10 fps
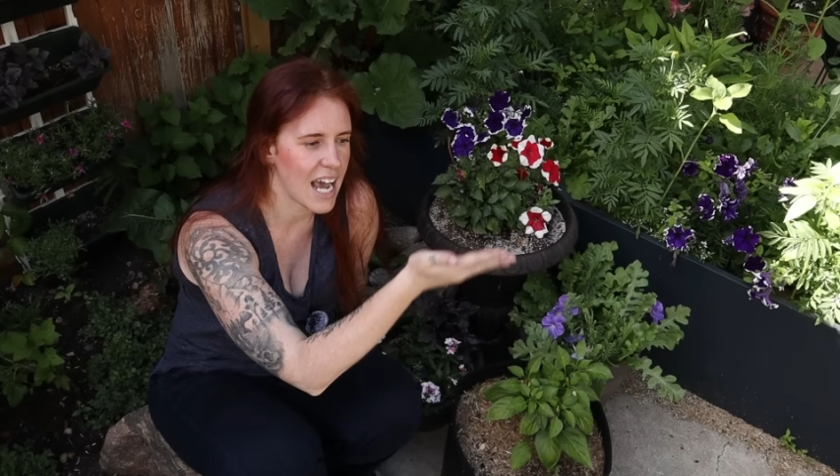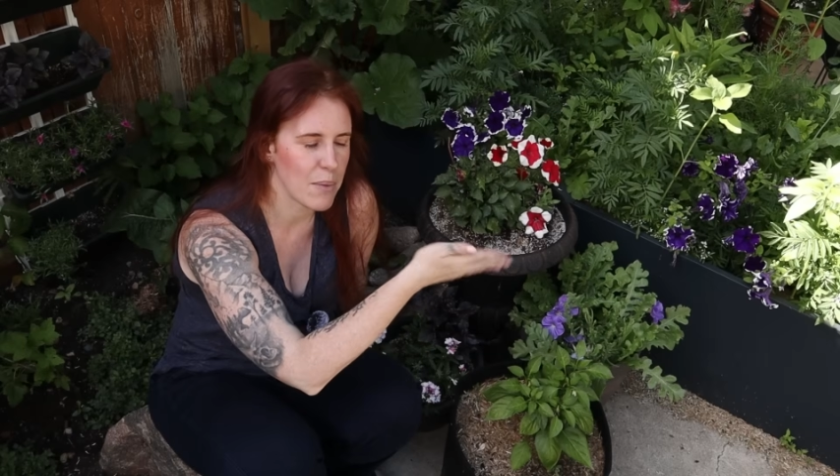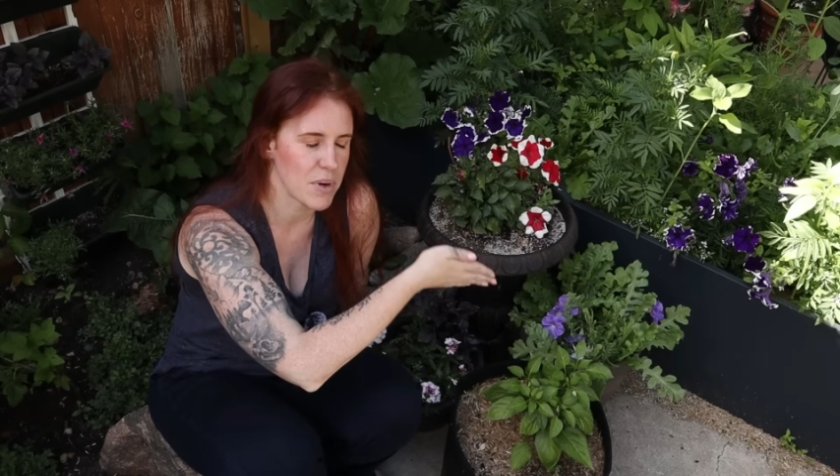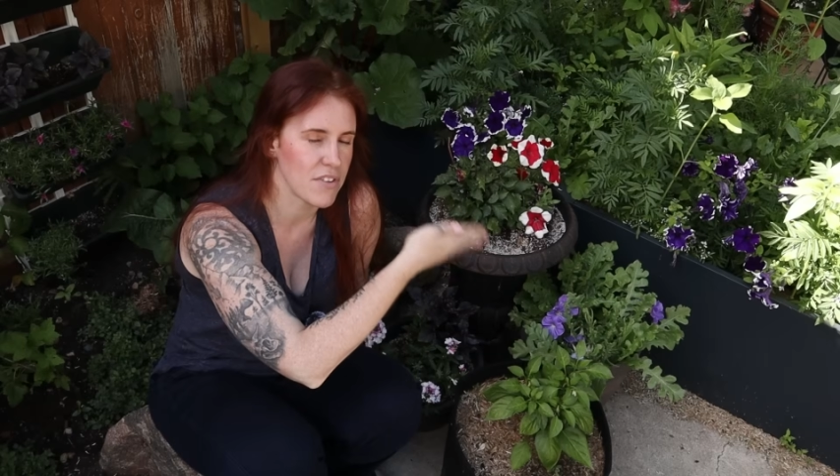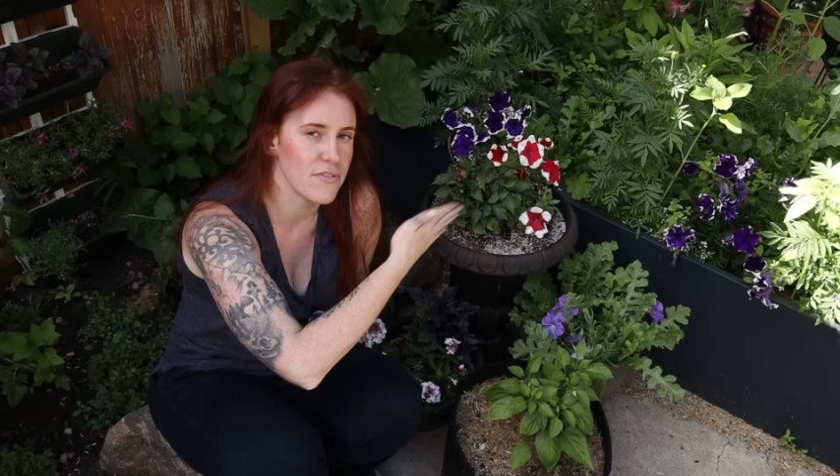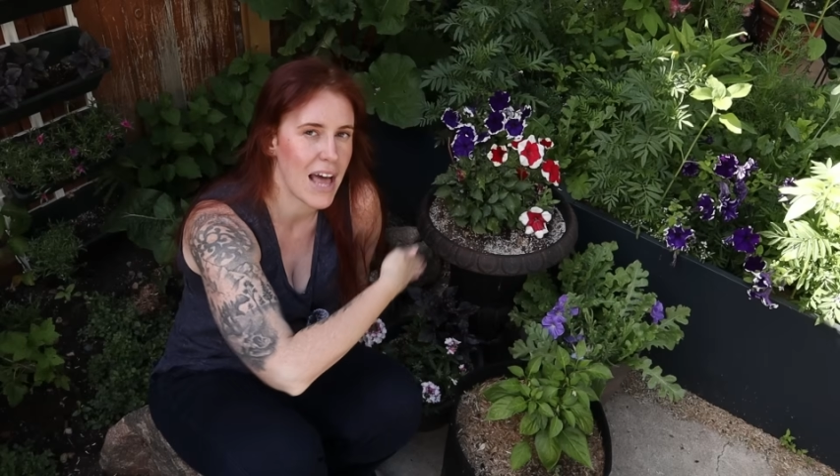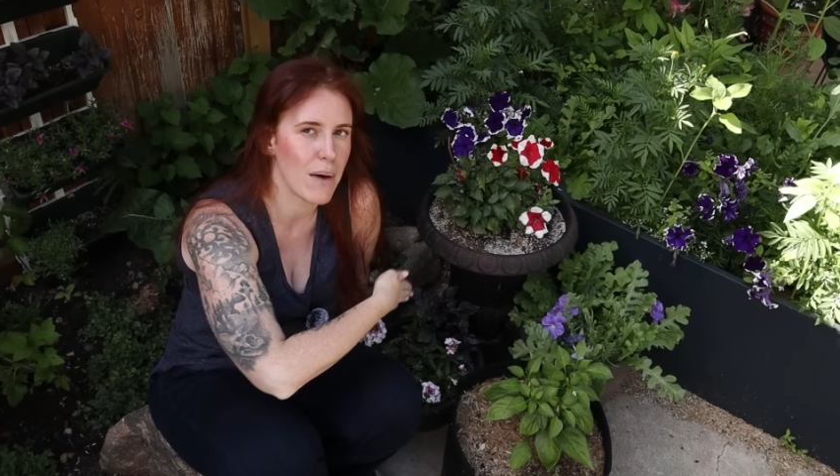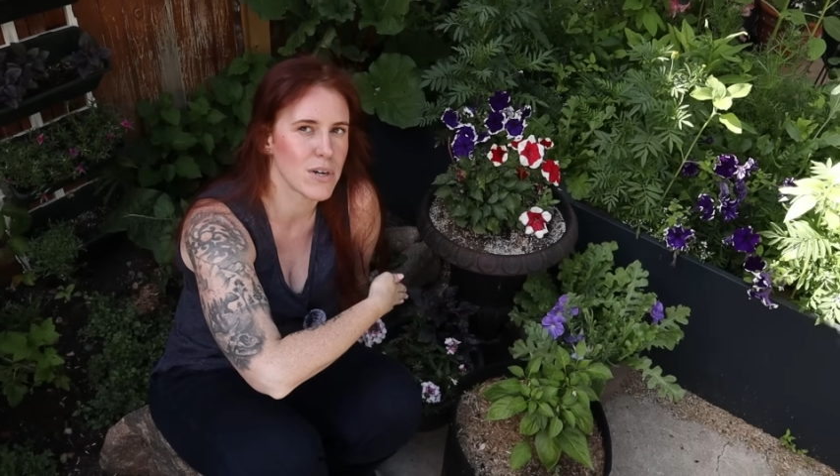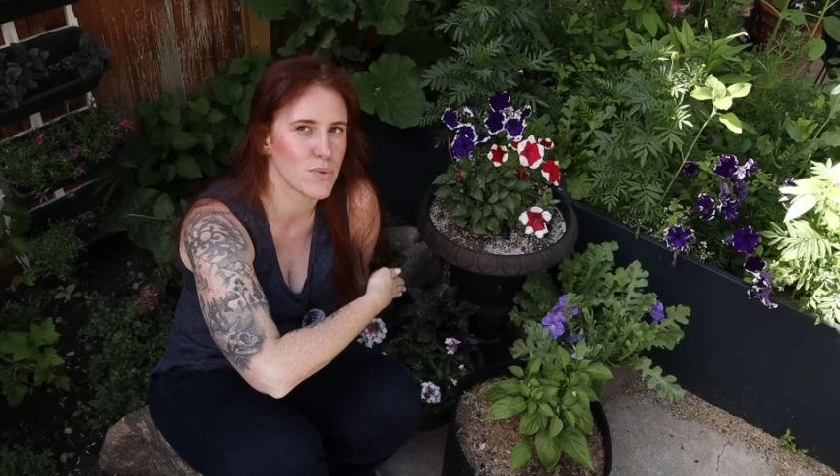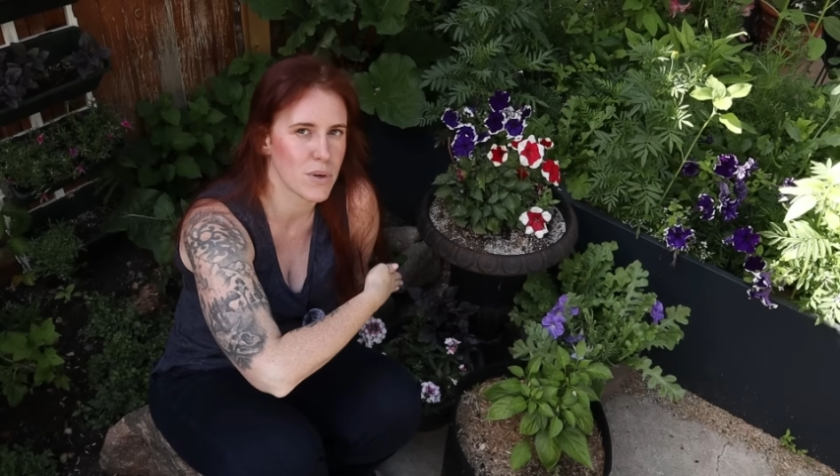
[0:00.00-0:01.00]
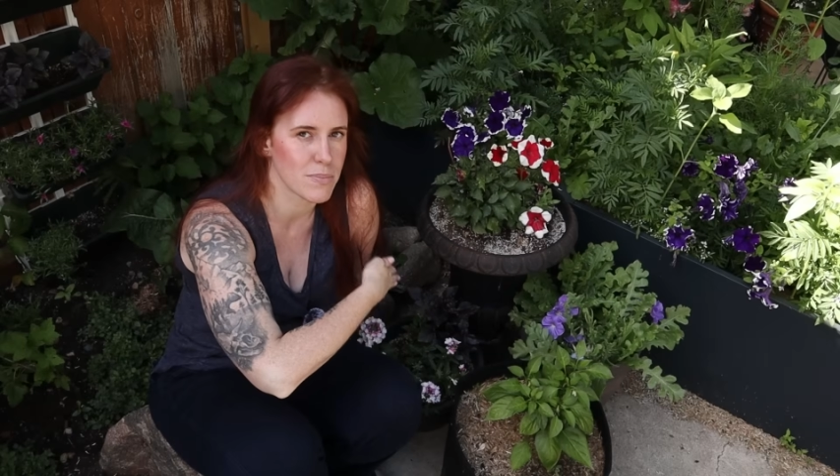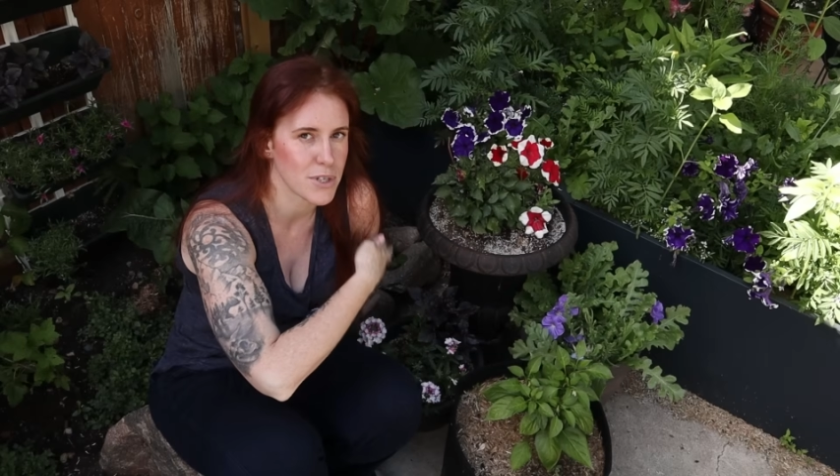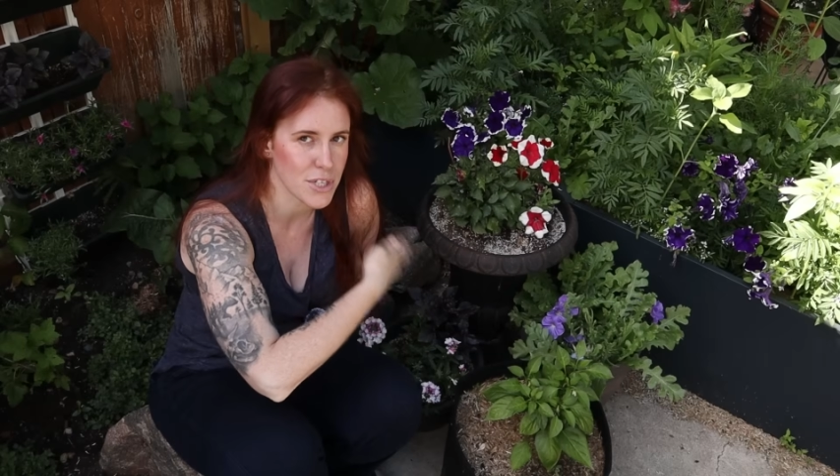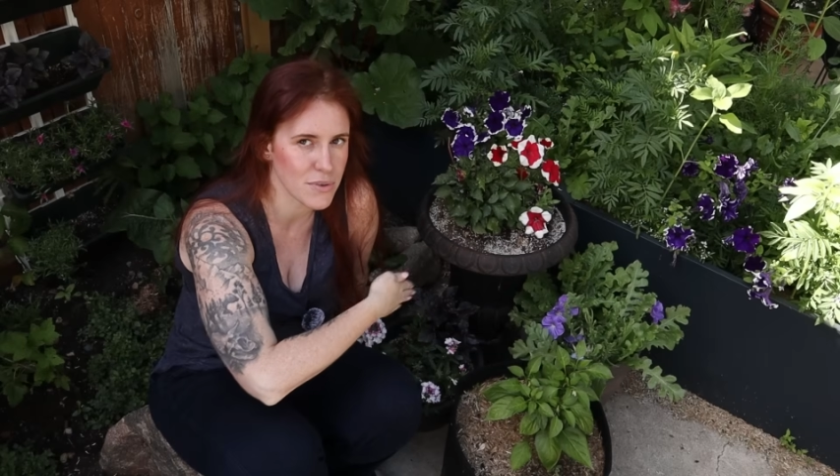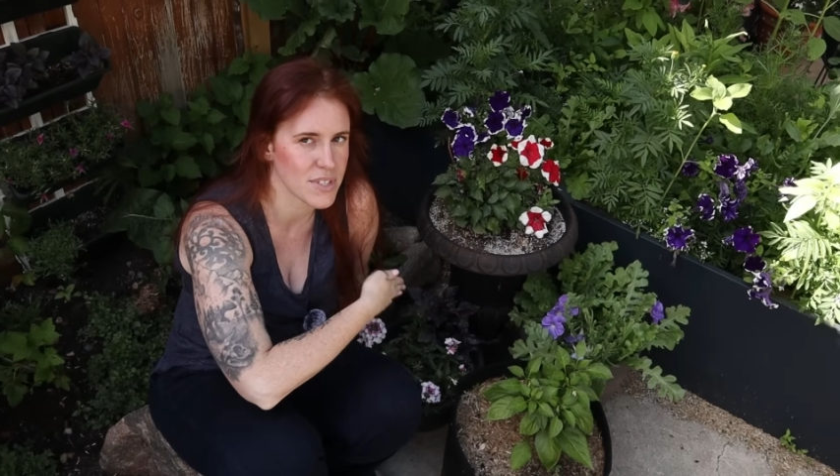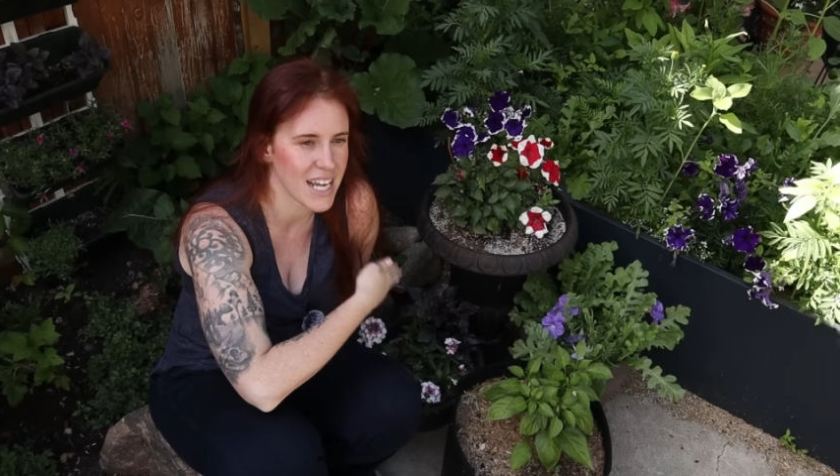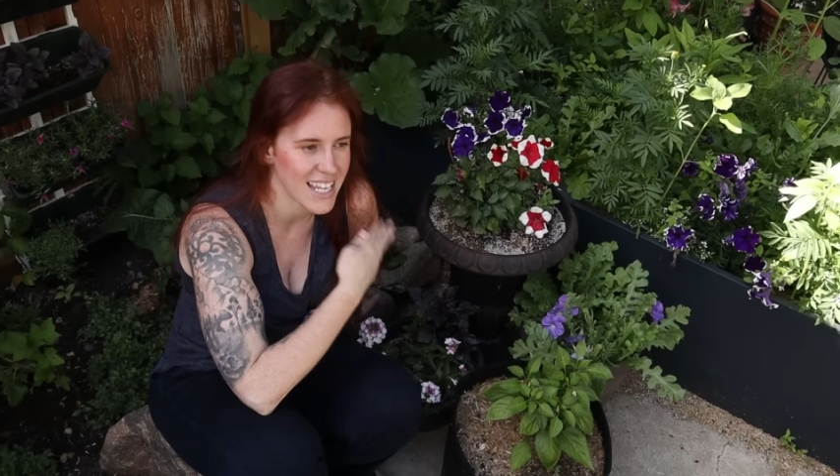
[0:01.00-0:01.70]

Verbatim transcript: how many flowers were produced,